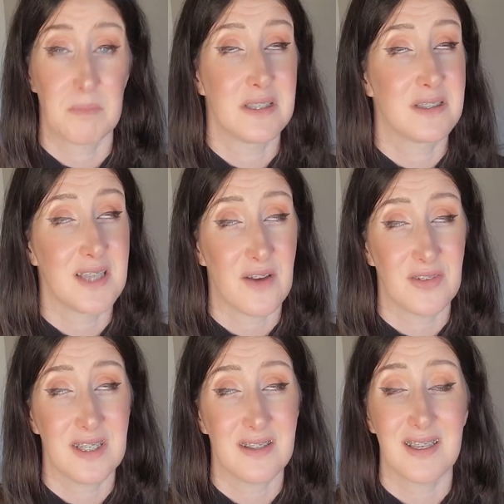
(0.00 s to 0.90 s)
But
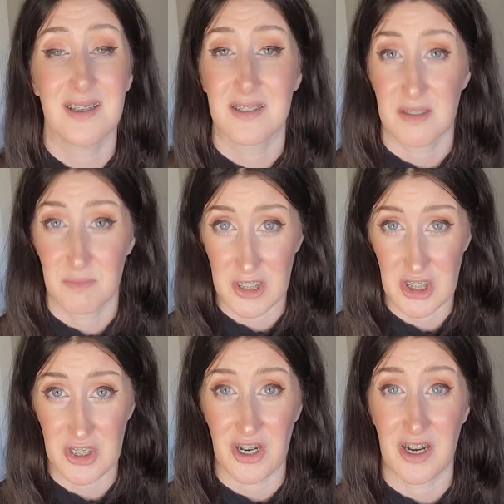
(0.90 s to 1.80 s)
definitely make
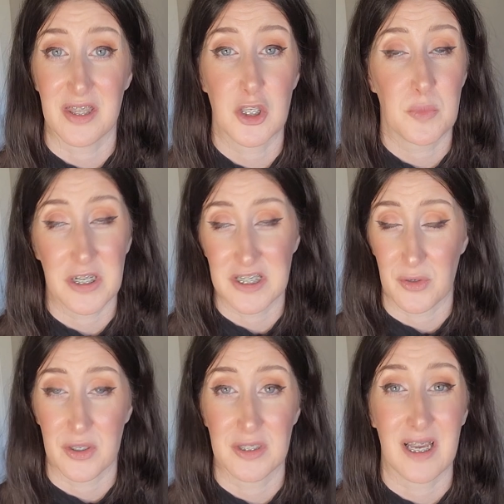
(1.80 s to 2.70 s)
sure that you
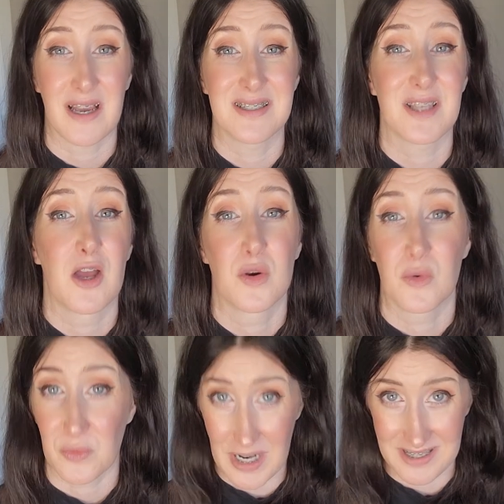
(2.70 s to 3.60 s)
prioritize
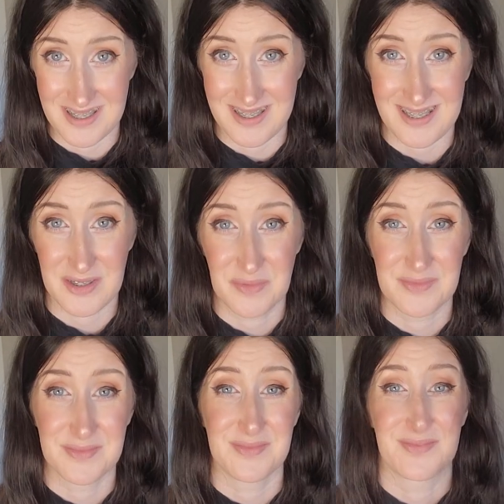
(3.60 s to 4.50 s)
rest.
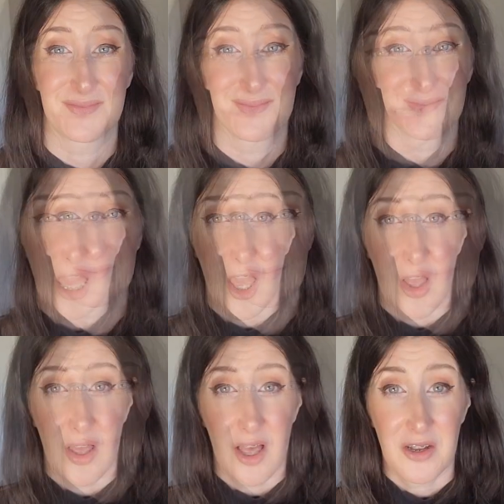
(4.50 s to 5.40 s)

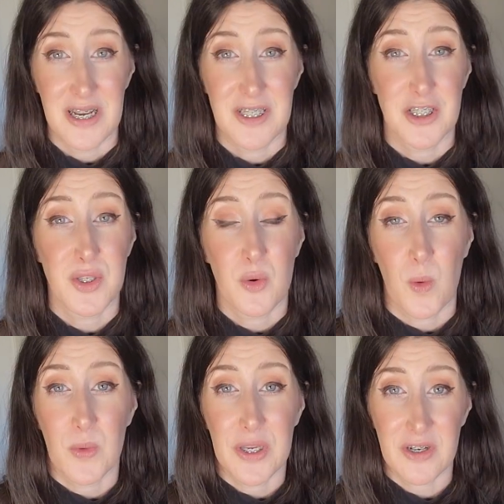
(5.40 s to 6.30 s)
All right, so
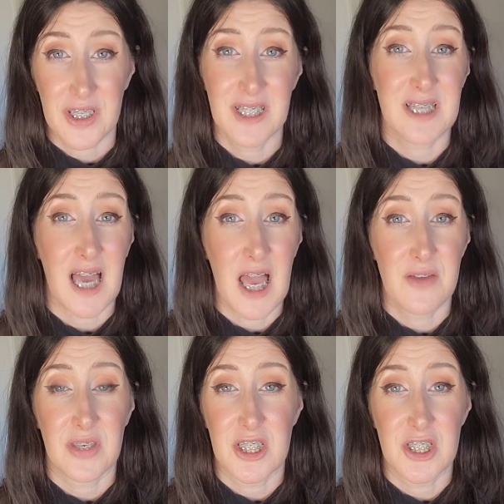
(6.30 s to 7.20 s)
we are going to
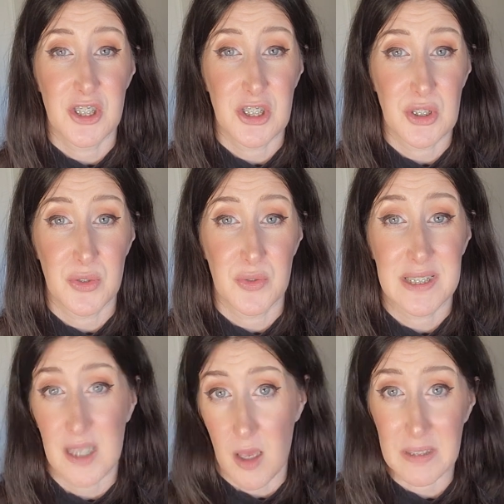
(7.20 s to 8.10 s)
dive into
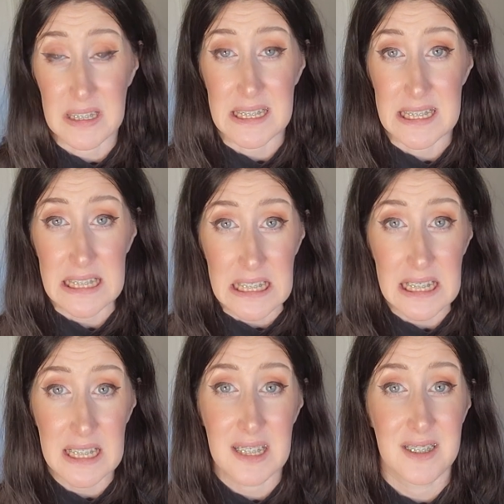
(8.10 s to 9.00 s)
some
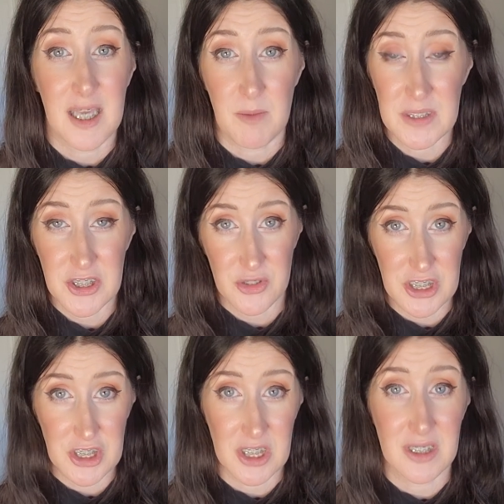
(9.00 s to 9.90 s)
seated
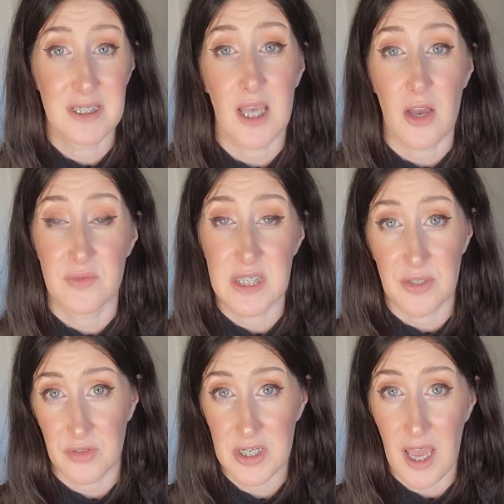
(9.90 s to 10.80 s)
demonstrations of
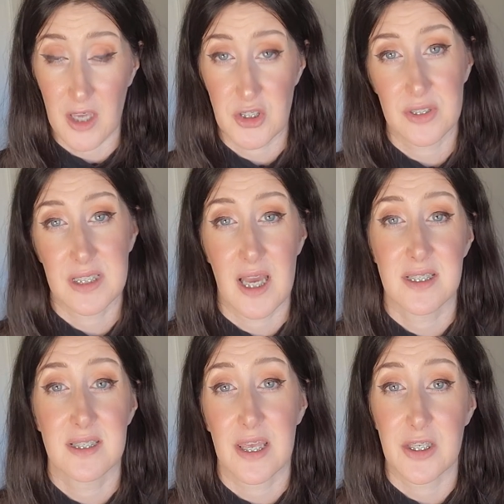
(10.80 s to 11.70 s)
different
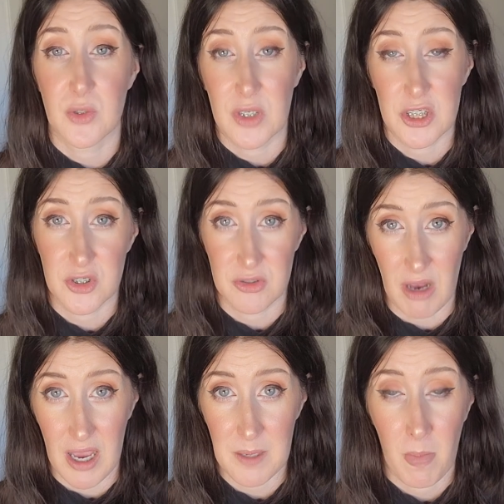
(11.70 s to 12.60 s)
exercises that you can
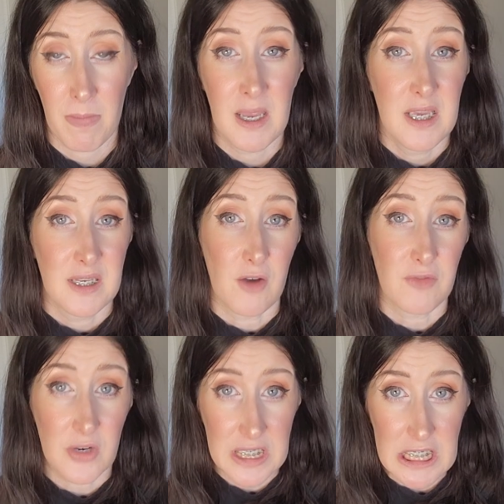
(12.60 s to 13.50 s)
try. Now,
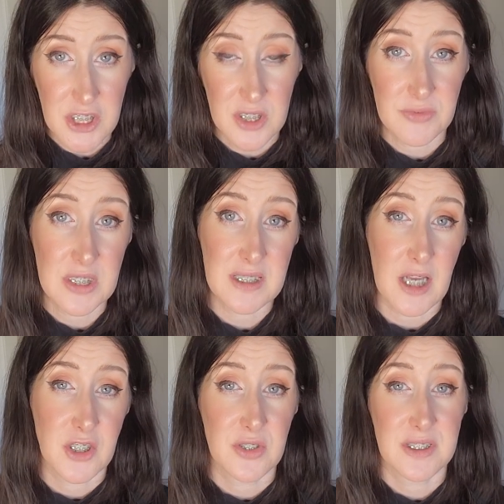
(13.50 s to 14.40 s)
for each of these
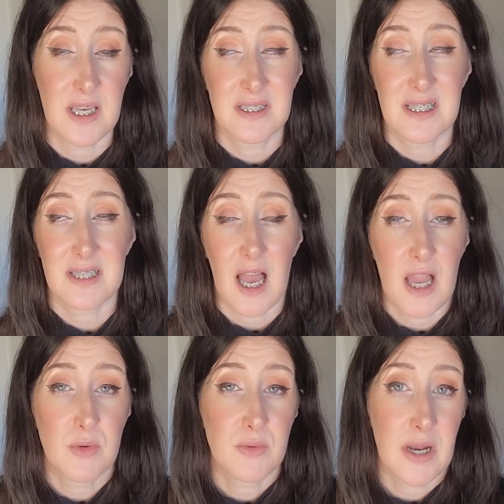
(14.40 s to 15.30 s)
exercises,
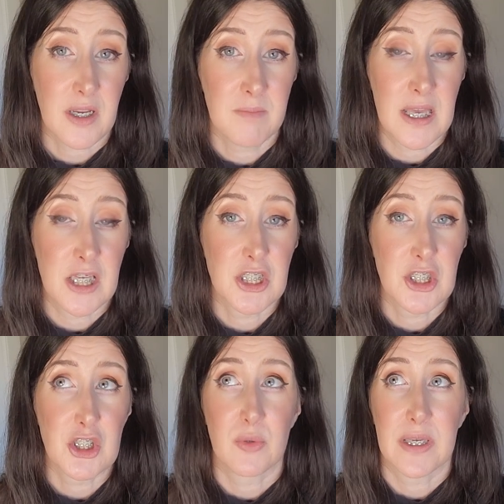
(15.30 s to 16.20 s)
I would
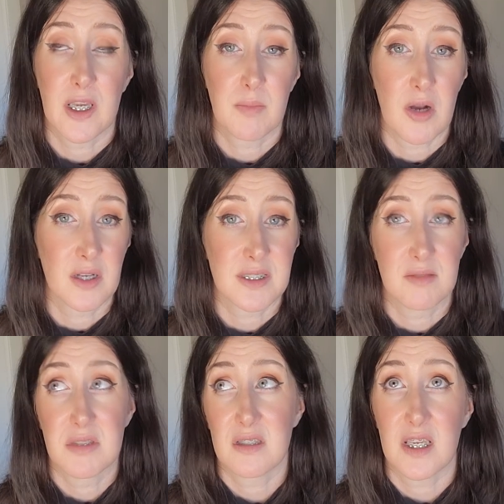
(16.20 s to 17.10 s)
recommend doing
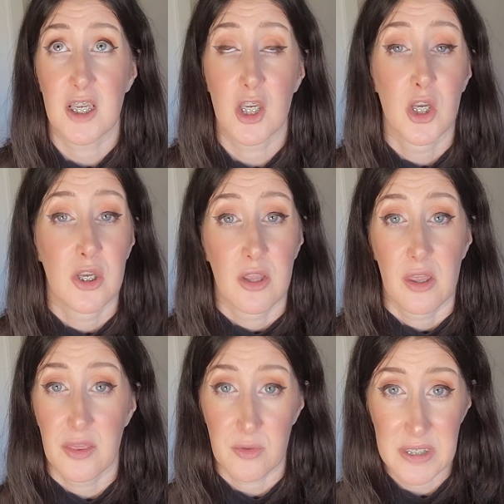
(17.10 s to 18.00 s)
approximately
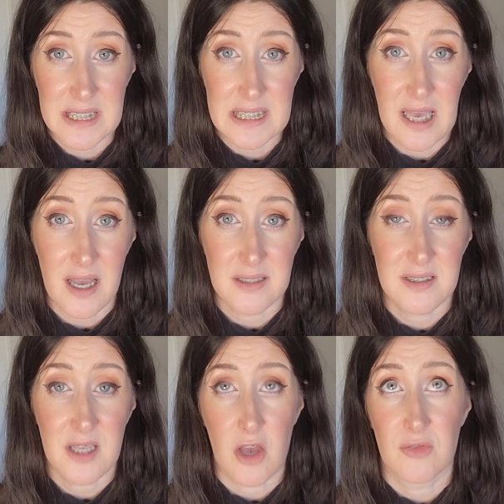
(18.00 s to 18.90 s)
3
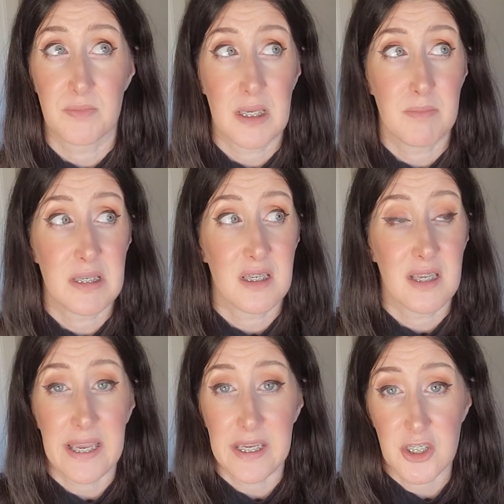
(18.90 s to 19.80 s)
sets of
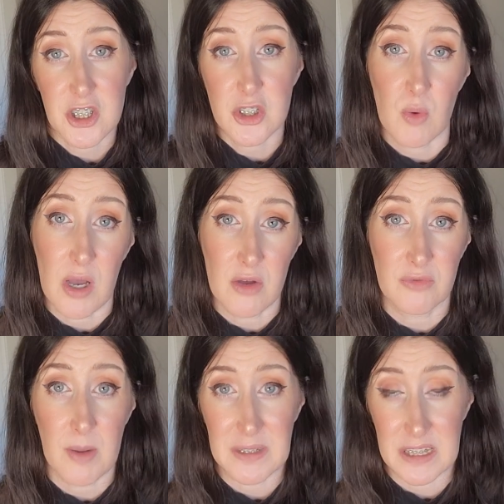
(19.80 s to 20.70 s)
maybe 8 to 12
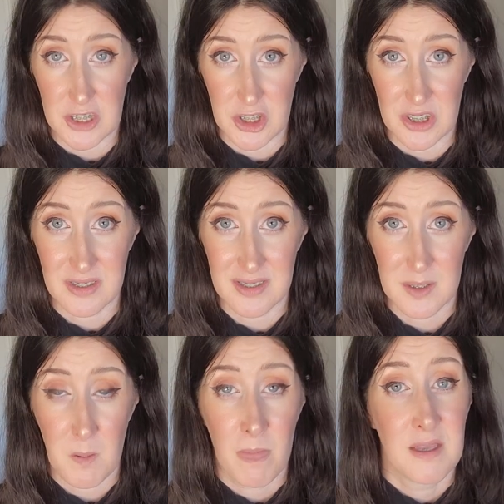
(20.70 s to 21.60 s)

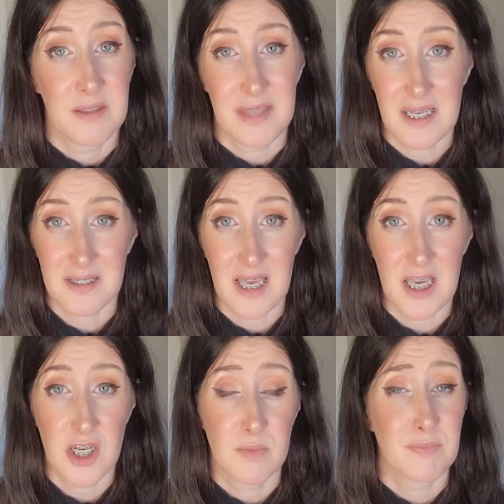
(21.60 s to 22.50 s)
repetitions. That
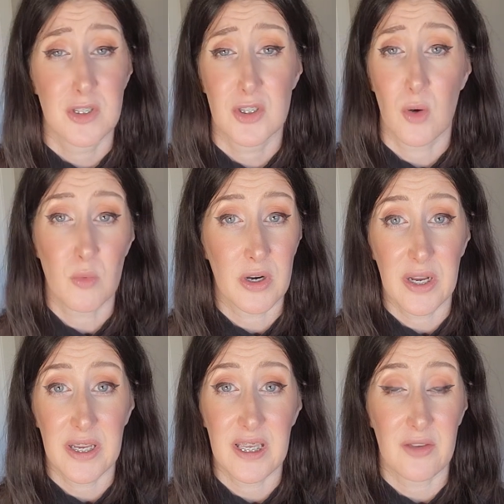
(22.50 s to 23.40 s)
said, don't
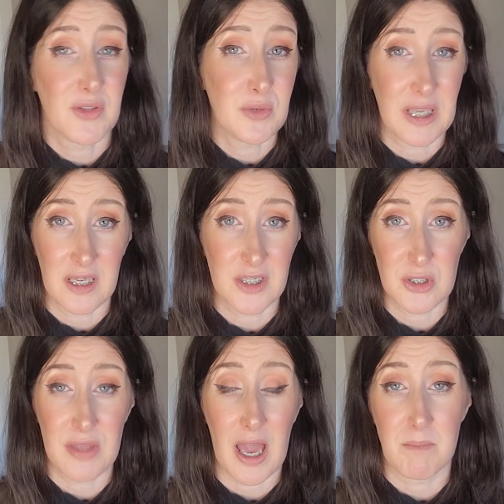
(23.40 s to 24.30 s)
worry if you can't
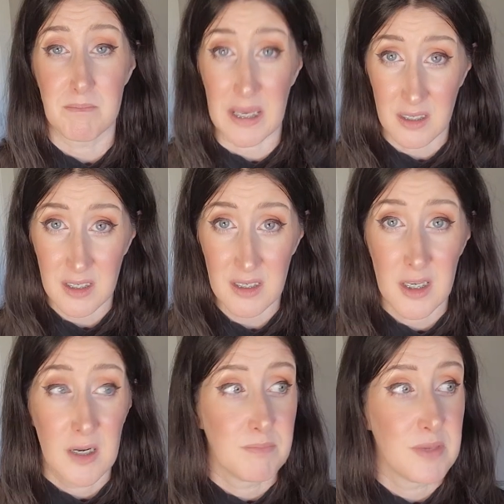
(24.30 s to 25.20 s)
do that many.
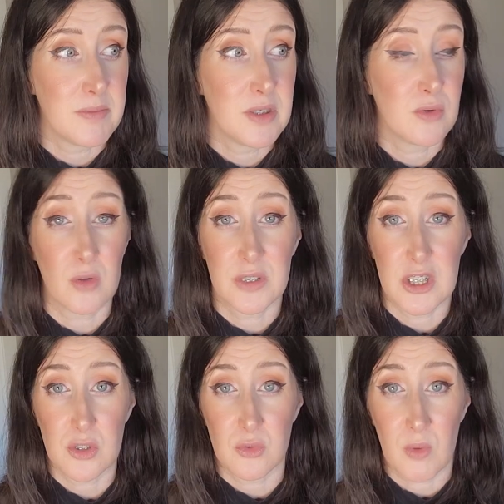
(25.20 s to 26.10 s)
Maybe you only
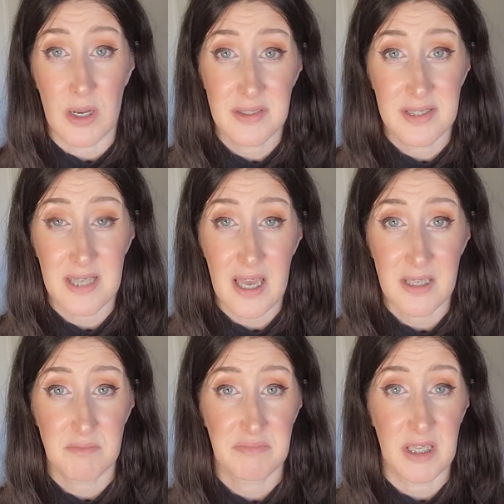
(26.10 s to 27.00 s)
do 1
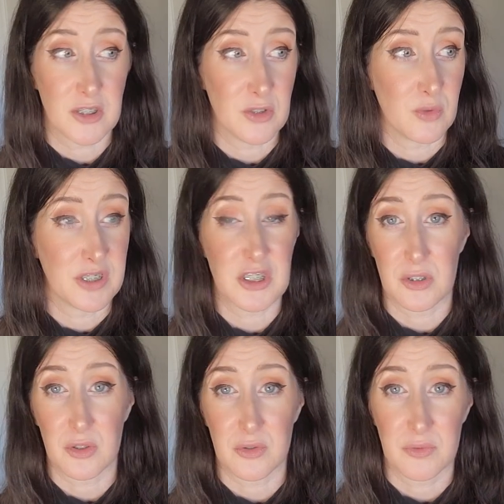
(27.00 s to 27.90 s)
set and you only
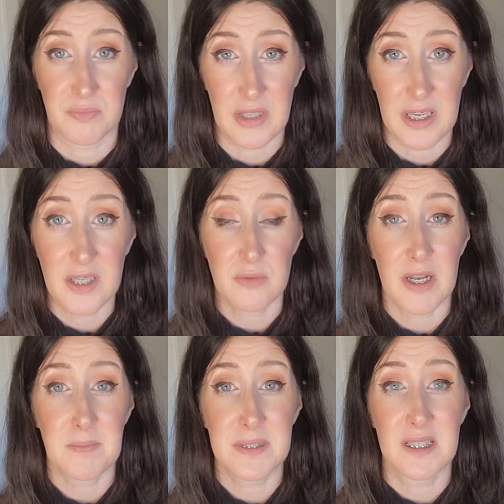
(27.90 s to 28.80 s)
do 8
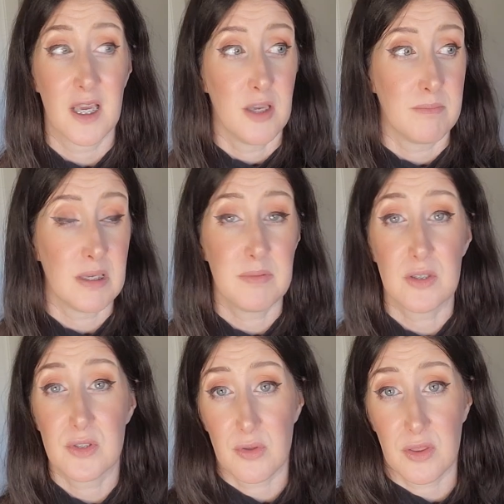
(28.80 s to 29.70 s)
reps. Maybe
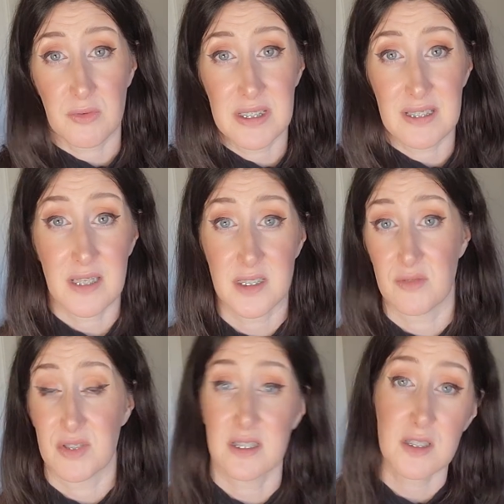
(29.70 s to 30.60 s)
you do 3 sets
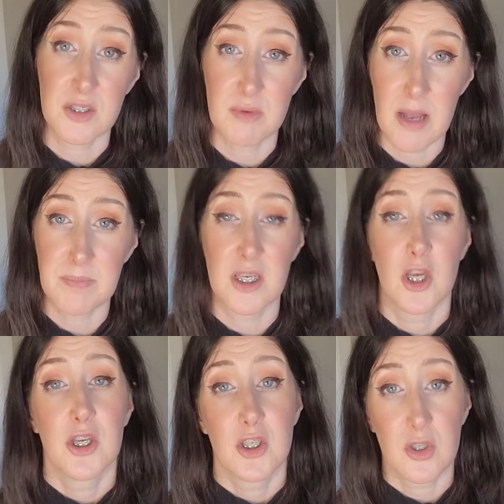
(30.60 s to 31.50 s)
of 6 reps.
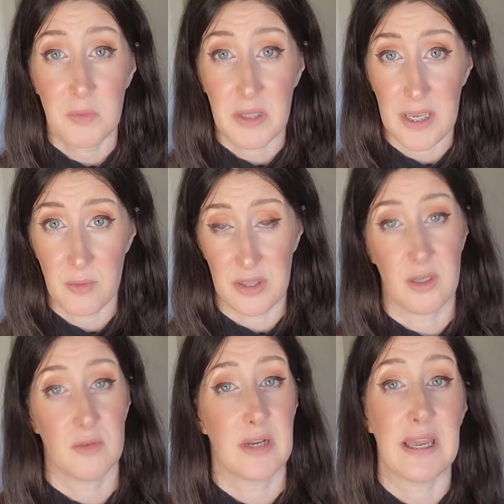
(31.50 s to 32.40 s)
You play with
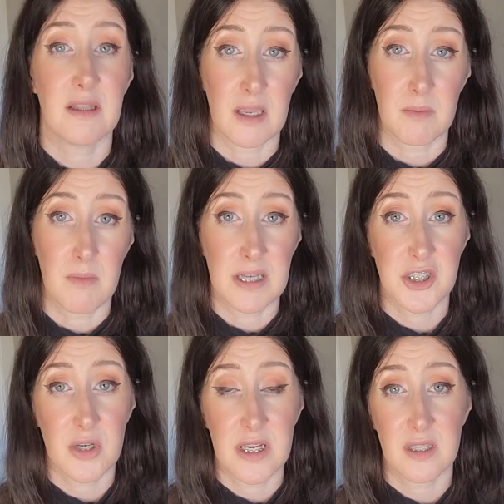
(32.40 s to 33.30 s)
it, right? Like my
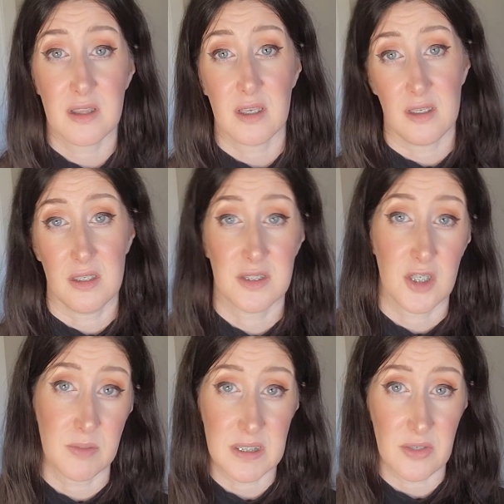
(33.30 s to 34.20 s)
strength is
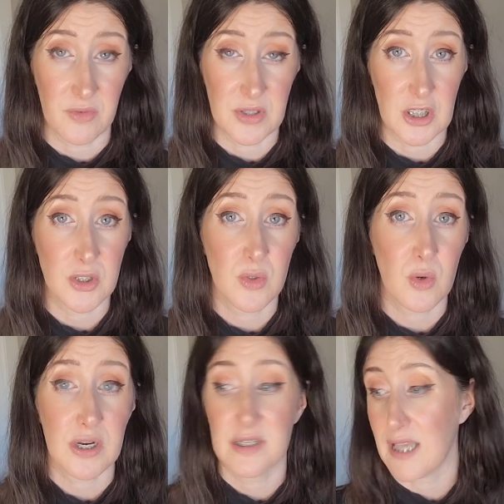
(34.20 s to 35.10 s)
gonna be different than
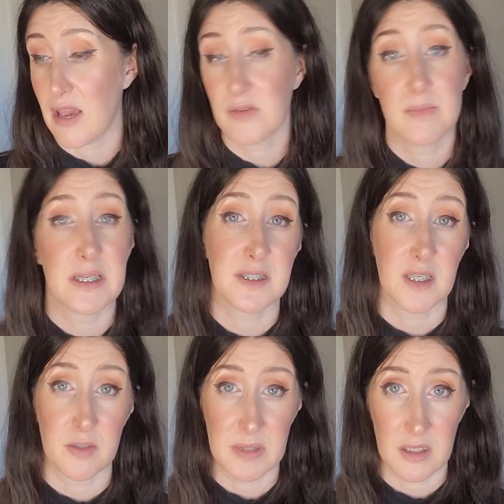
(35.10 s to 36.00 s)
yours. Everybody's
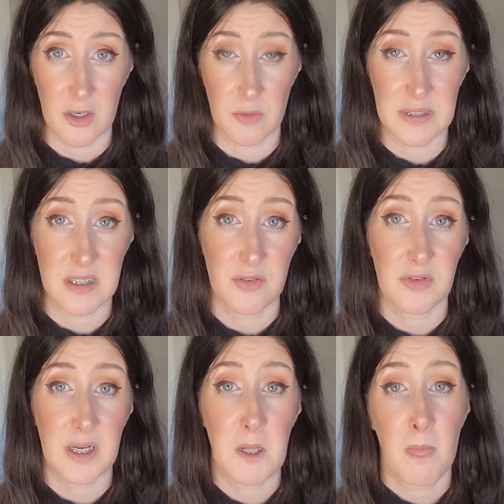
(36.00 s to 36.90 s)
gonna be a little bit
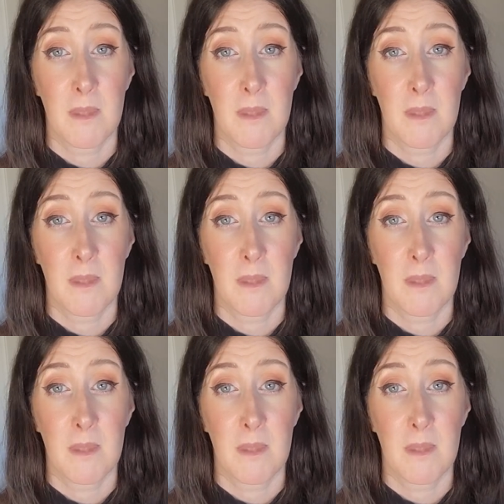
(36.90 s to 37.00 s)
different.